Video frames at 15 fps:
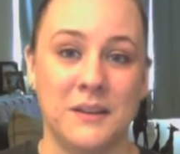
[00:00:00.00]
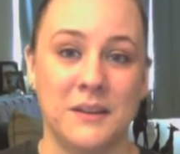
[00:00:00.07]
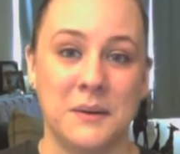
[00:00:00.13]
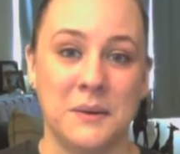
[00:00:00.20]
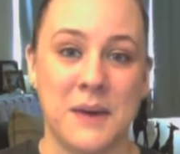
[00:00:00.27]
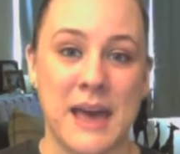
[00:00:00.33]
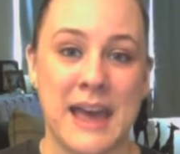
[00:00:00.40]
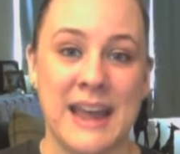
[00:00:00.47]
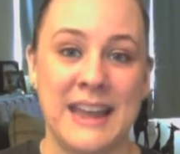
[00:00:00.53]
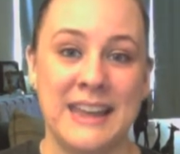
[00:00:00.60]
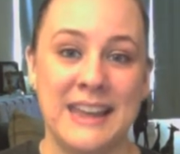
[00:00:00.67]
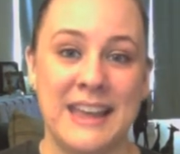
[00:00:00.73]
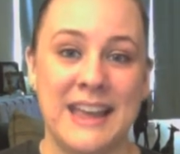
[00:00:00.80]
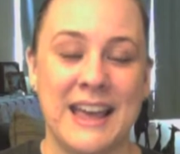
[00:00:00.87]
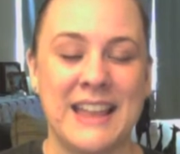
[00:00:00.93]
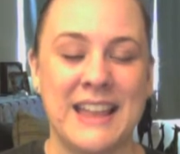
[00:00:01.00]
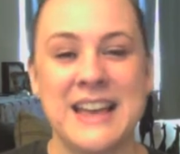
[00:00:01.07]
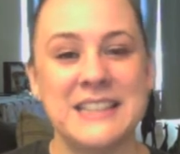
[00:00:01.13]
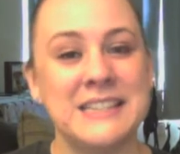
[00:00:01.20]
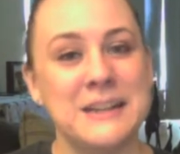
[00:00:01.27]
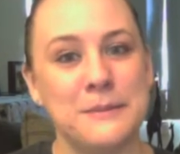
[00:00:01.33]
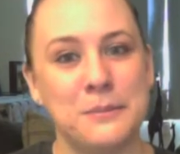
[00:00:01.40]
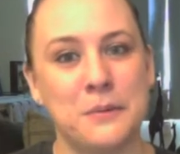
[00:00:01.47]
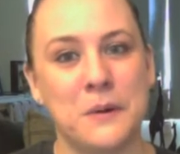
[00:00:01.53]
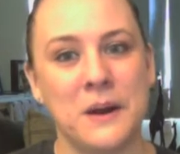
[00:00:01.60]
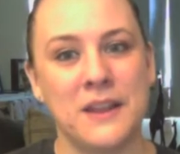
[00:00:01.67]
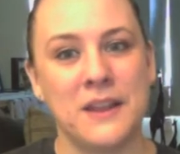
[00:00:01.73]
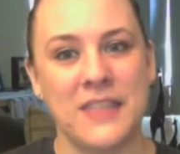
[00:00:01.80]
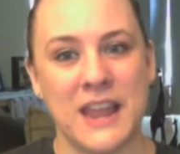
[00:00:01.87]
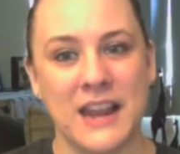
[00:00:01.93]
Okay? And that's an
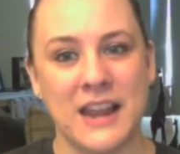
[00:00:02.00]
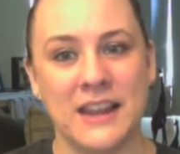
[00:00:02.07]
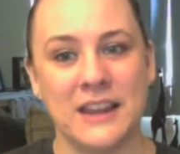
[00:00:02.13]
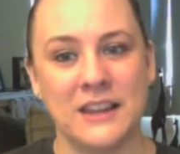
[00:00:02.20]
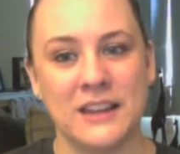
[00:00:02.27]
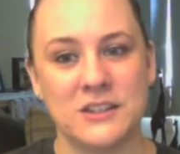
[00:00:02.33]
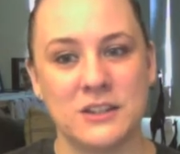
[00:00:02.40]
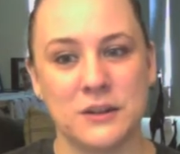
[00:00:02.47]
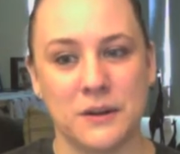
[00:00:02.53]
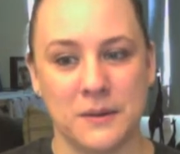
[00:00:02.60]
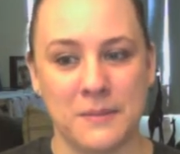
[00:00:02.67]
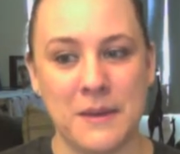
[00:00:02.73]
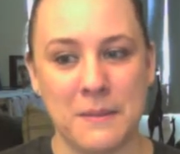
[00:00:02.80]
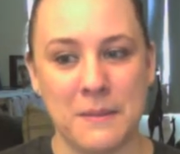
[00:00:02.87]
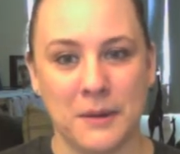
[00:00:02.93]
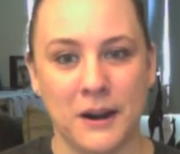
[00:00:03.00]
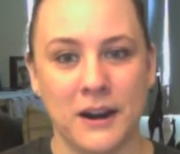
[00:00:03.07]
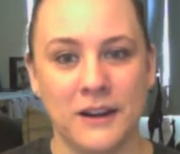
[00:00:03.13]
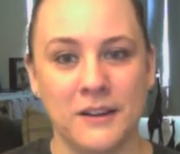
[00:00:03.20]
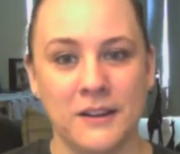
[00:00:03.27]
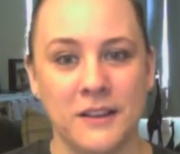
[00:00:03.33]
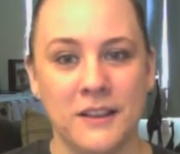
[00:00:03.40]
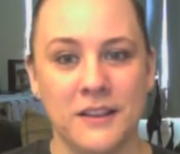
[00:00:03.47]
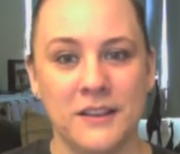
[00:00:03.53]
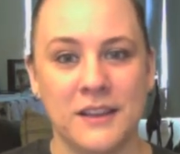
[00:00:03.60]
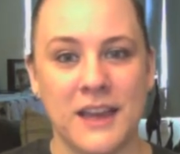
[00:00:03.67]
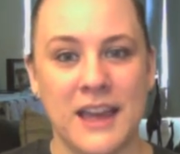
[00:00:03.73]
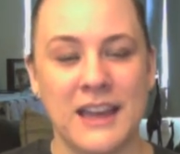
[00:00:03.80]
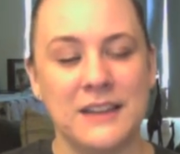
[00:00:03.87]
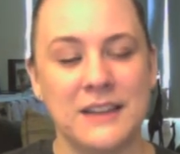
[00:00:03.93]
important thing to remember.
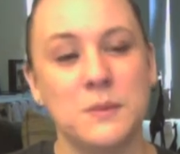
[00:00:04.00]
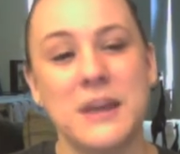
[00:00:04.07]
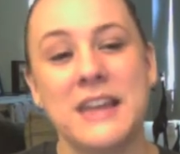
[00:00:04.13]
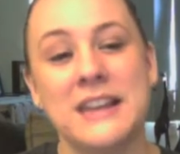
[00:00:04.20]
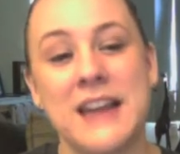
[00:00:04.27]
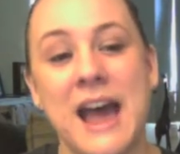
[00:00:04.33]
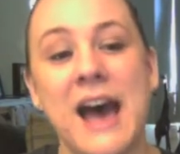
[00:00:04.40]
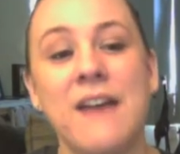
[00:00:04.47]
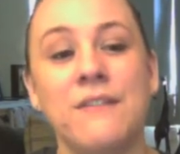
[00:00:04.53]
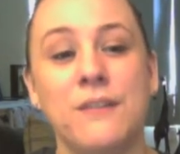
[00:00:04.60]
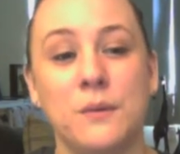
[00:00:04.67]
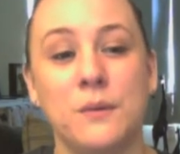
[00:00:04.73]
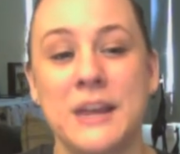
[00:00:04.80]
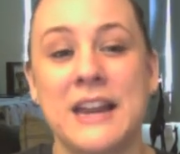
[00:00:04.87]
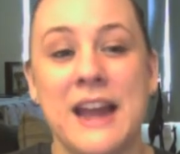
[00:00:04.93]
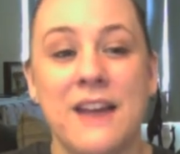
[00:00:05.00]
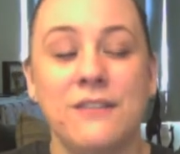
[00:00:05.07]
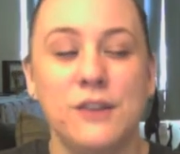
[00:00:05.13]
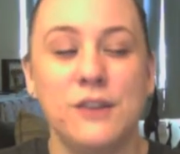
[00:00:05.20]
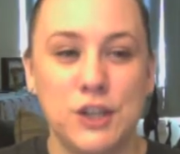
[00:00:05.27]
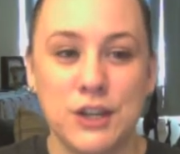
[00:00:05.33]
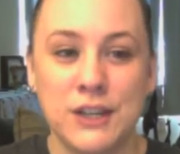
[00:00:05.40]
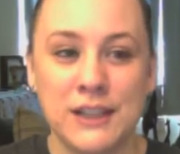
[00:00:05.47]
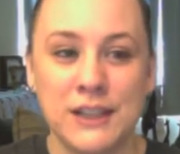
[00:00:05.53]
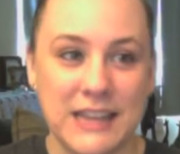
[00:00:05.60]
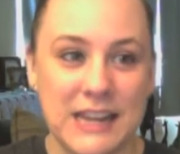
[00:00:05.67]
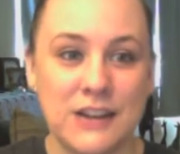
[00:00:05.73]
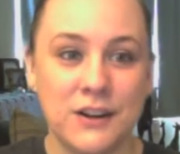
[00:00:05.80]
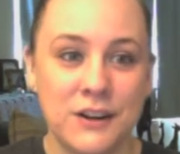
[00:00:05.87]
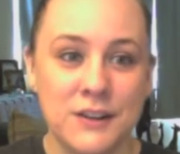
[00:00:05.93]
Okay? Is we can have good
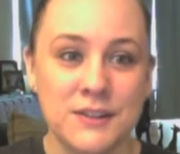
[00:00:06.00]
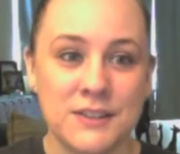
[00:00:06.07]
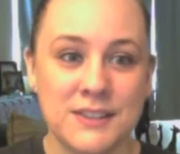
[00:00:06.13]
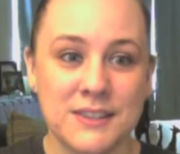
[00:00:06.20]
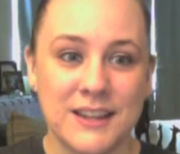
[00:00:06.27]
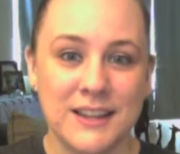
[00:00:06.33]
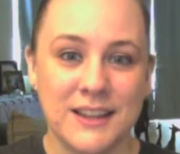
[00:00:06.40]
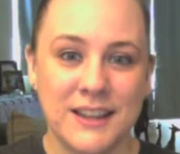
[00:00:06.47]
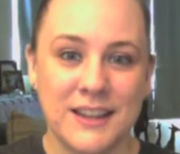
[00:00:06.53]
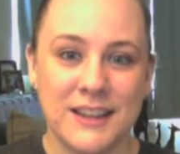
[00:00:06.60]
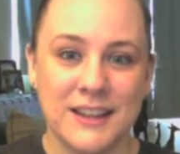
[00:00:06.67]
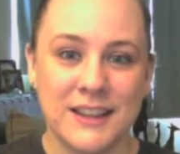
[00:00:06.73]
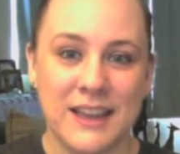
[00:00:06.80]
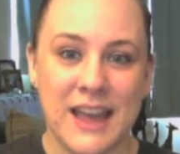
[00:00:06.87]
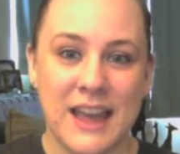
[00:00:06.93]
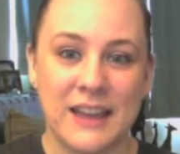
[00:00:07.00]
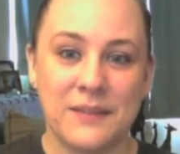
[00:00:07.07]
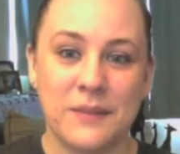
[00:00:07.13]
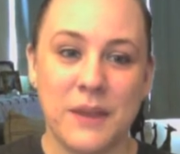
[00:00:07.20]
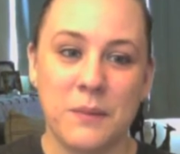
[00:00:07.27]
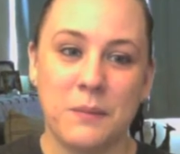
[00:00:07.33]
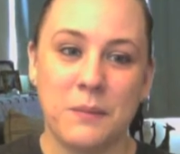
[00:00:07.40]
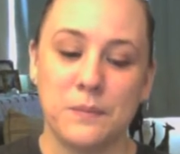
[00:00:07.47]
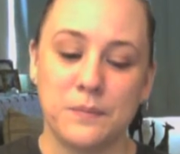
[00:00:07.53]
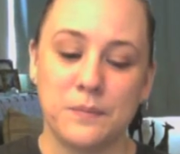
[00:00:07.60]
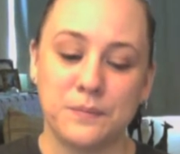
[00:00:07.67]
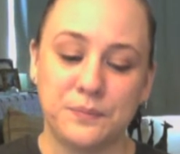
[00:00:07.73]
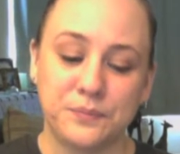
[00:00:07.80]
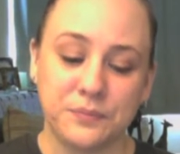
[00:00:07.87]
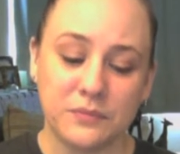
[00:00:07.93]
leaders. Okay? And
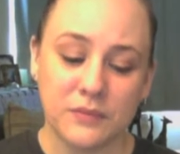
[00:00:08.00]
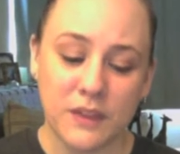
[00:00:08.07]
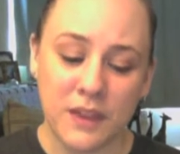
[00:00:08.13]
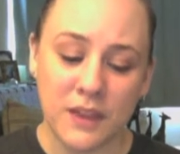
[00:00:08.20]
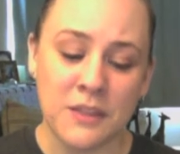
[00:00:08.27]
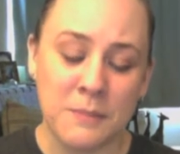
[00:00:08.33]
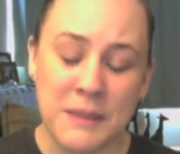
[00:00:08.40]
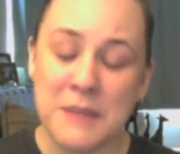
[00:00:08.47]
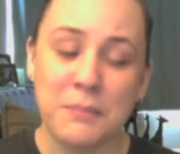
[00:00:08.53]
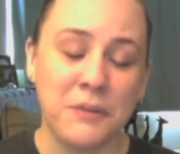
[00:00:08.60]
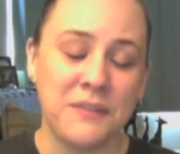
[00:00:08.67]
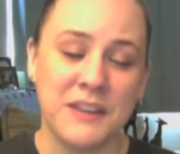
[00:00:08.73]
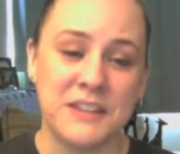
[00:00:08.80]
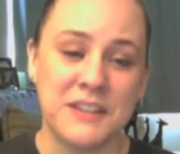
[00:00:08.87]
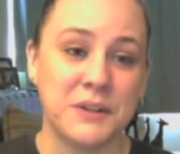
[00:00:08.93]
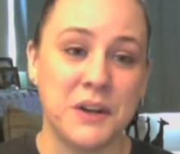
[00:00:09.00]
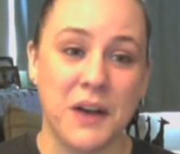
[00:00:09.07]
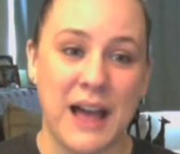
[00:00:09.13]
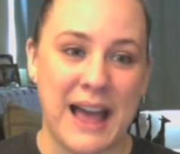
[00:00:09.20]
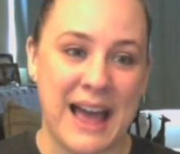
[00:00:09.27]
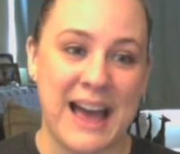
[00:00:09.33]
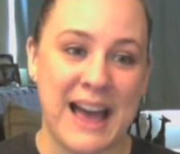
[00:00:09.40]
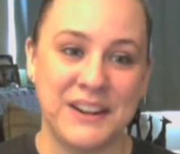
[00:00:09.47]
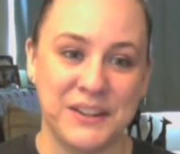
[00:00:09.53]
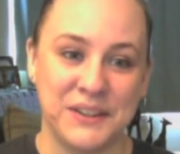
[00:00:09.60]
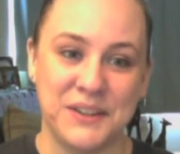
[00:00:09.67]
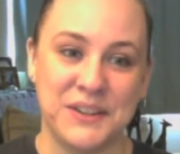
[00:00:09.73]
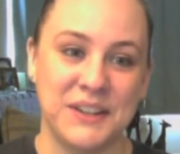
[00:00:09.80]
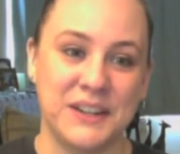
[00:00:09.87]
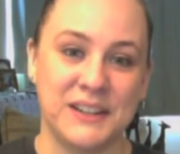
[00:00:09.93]
the people of Israel
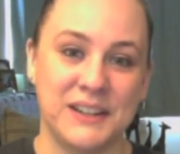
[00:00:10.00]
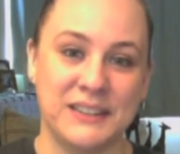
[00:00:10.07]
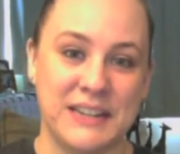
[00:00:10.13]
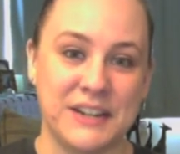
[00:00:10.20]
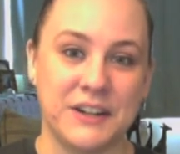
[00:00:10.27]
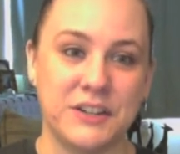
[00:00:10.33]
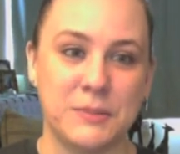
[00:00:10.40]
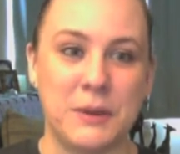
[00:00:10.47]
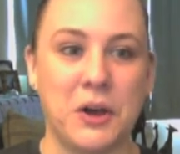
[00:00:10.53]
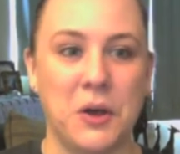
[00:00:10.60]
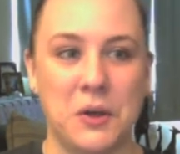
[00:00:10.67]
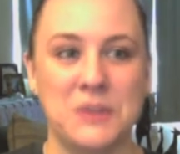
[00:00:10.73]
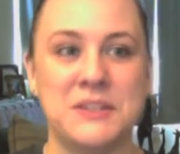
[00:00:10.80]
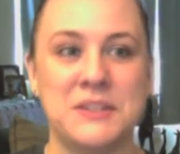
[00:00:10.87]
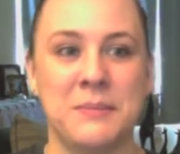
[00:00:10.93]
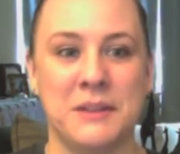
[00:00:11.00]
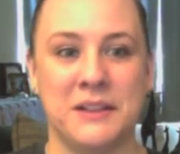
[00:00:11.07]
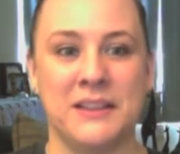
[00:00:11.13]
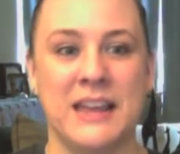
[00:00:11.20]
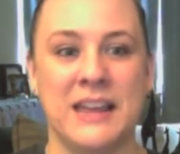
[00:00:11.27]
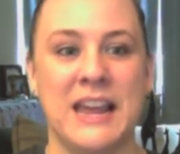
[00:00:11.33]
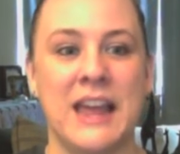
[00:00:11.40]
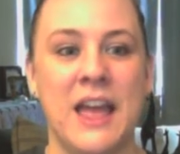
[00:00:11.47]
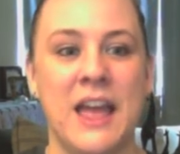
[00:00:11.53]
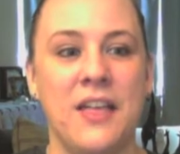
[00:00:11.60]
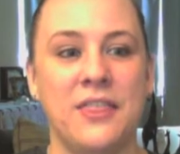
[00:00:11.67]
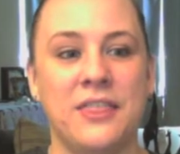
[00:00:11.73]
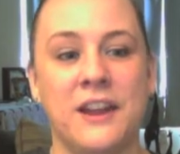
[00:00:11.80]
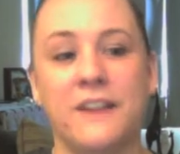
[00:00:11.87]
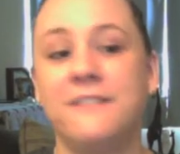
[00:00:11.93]
had good leaders, but ultimately
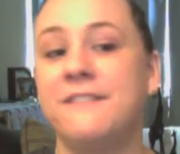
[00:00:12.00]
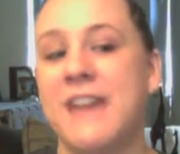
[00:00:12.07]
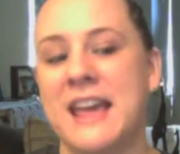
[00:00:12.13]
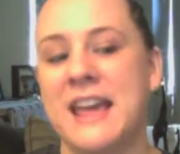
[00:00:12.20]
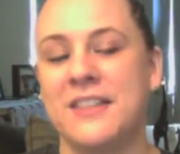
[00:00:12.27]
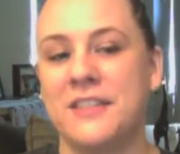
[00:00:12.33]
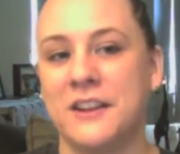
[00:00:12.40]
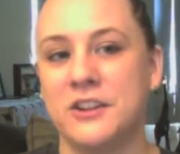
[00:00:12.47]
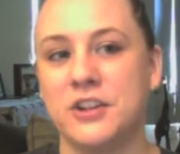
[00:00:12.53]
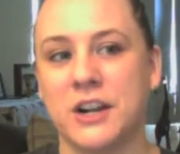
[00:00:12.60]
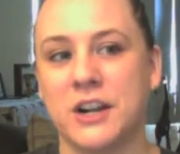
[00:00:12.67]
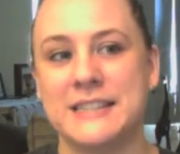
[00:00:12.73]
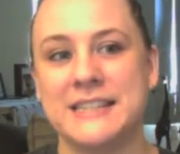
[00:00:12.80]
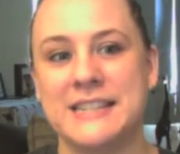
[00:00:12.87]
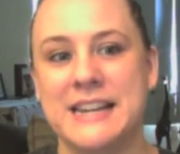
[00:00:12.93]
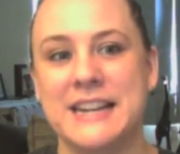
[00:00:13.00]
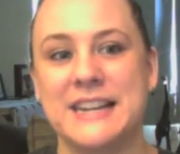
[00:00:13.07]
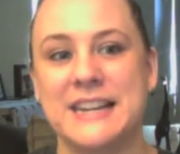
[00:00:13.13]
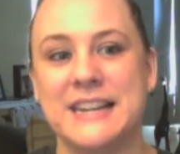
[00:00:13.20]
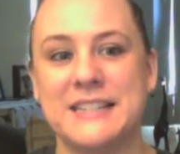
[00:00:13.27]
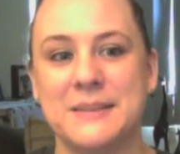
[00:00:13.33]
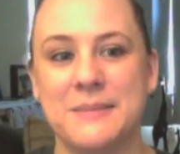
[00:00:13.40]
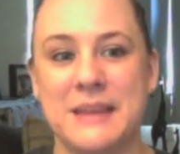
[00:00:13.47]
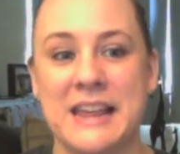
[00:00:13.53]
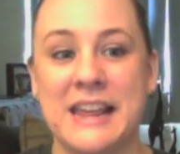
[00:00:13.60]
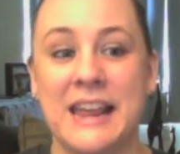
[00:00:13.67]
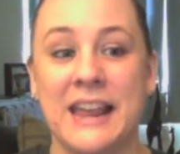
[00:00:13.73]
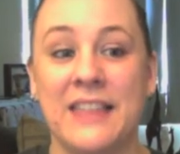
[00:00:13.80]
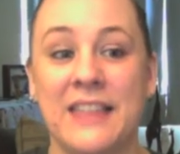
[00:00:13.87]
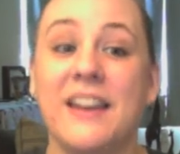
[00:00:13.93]
their faith and their trust needed to
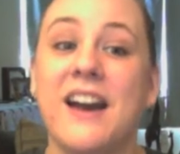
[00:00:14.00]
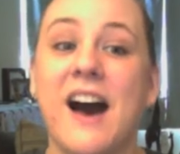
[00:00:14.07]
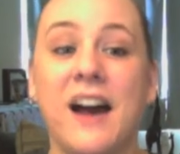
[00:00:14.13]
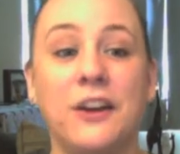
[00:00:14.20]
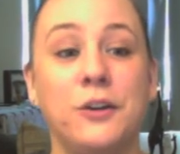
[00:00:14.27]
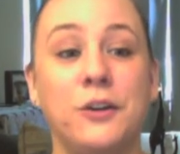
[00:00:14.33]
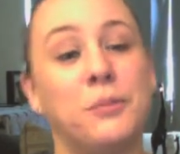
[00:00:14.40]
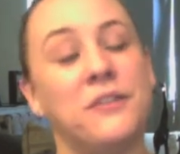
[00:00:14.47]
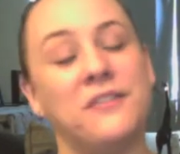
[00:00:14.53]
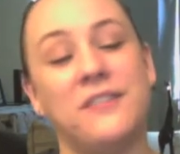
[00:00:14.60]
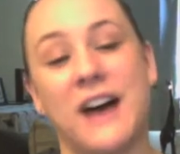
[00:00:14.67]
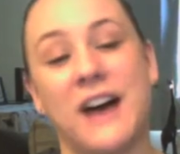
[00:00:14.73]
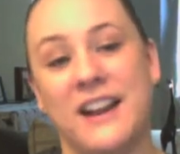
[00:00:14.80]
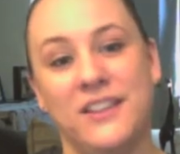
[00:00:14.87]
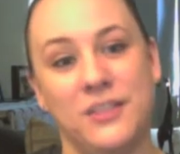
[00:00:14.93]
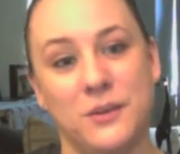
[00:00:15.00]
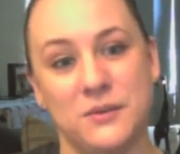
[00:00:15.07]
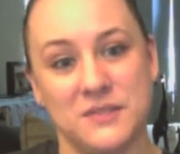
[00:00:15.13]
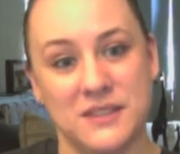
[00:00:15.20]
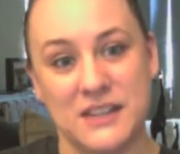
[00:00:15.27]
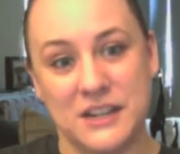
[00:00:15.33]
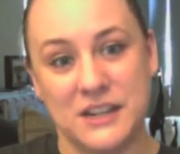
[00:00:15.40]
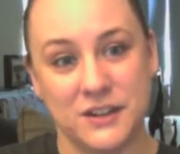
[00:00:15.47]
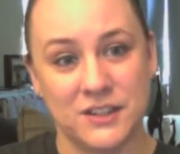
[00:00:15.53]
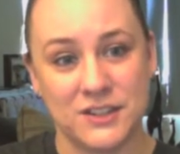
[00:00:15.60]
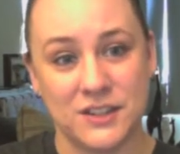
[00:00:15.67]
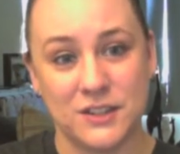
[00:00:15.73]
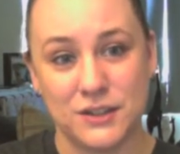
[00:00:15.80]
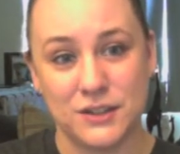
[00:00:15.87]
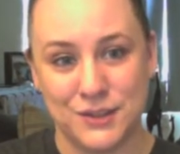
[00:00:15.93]
be in the God who provided those
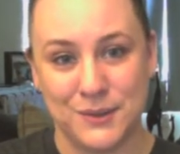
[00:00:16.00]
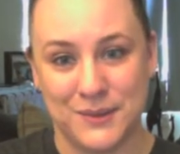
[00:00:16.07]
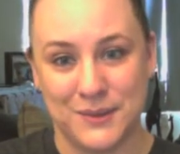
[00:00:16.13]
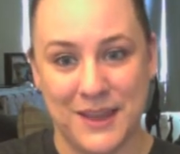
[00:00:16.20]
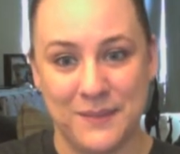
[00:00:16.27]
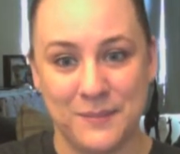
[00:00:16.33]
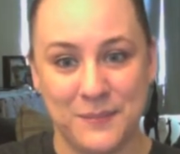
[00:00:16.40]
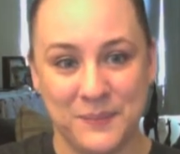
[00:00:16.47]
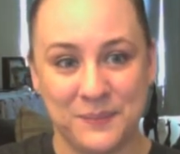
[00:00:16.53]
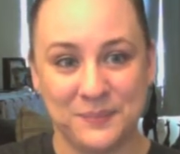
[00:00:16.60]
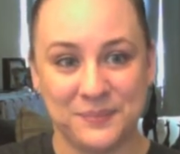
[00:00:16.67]
leaders to them.